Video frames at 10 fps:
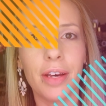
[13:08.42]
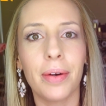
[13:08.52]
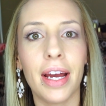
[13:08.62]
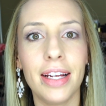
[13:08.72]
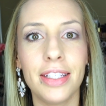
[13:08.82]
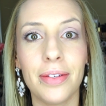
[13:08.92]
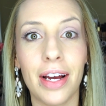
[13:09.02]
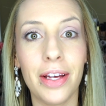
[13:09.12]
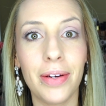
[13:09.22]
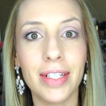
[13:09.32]
Okay, so now
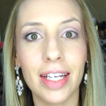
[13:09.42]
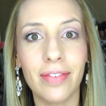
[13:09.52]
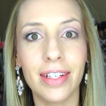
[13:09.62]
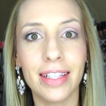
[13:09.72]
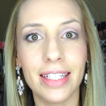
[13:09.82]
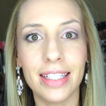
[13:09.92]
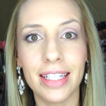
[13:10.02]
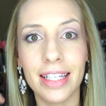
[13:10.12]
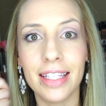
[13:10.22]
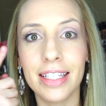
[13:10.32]
you can definitely
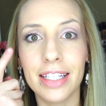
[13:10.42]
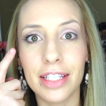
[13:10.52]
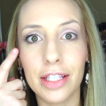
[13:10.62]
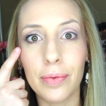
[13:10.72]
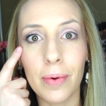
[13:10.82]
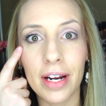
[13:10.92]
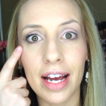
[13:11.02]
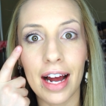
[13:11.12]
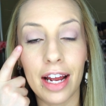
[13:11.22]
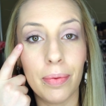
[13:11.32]
see this is the one
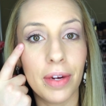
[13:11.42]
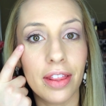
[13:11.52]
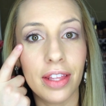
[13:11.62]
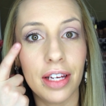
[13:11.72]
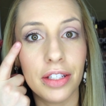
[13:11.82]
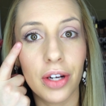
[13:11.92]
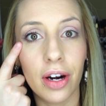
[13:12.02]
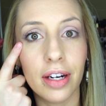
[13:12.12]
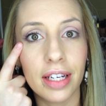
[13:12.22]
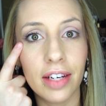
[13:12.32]
eye with the
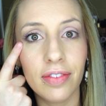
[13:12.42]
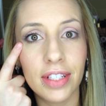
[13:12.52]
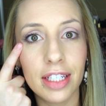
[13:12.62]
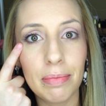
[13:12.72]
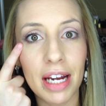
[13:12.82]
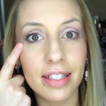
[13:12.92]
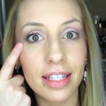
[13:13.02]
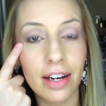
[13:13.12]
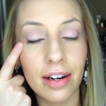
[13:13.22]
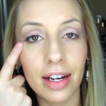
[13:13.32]
Tarte Gifted
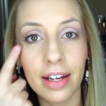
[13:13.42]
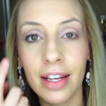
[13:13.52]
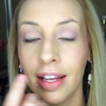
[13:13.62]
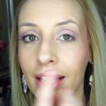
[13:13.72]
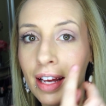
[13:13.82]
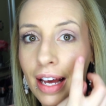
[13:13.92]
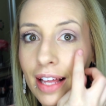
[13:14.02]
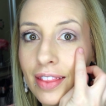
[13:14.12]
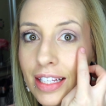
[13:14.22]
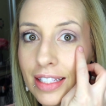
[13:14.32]
mascara,
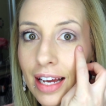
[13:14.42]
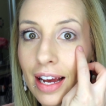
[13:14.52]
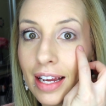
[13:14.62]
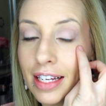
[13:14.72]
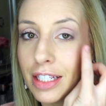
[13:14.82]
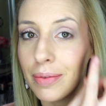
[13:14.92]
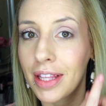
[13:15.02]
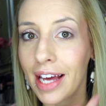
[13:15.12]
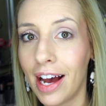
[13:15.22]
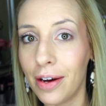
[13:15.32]
and this eye is
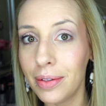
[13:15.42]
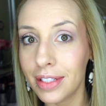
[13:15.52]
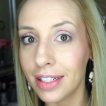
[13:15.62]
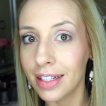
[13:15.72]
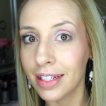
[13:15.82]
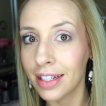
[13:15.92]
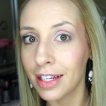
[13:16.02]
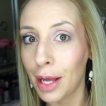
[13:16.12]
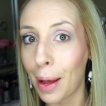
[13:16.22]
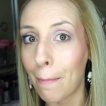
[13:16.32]
without.
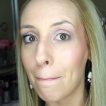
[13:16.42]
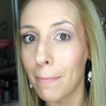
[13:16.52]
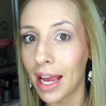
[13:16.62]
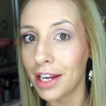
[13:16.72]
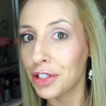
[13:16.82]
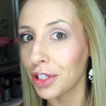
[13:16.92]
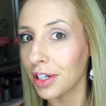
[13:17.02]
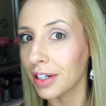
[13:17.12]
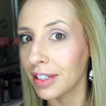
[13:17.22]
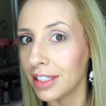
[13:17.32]

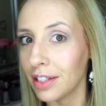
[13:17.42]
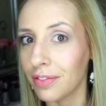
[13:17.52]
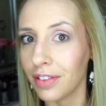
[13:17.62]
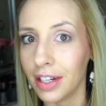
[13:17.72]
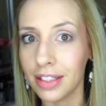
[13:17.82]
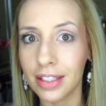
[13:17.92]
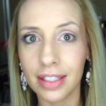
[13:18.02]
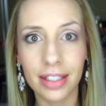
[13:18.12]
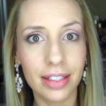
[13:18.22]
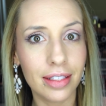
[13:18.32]
Major
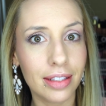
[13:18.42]
difference.